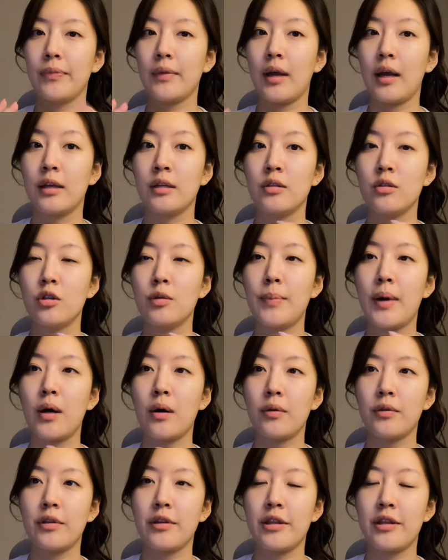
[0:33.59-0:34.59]
I knew
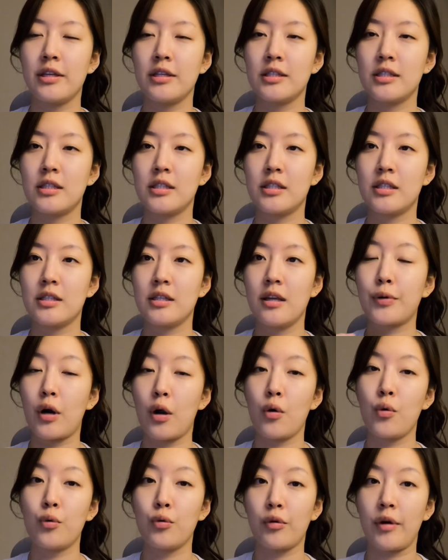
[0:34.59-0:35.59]
about this
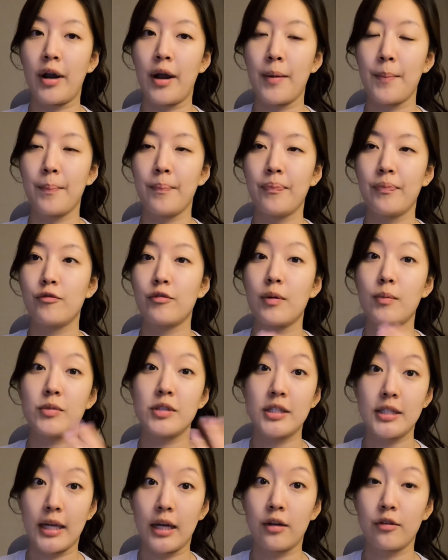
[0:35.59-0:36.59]
program from
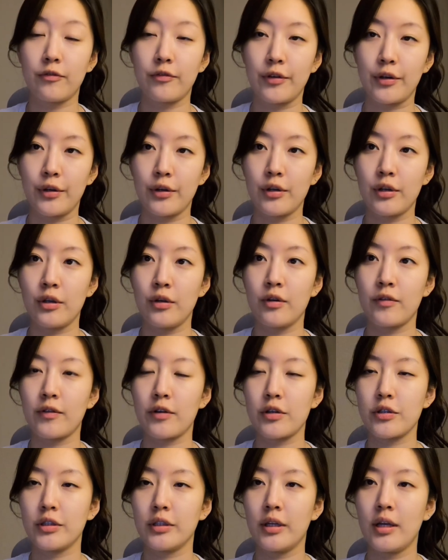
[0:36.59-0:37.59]
Stanford
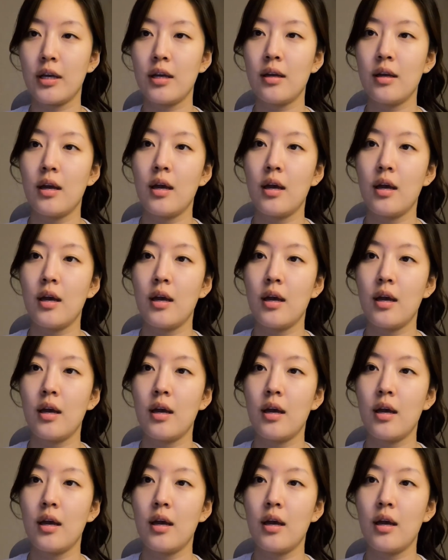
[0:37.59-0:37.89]
University,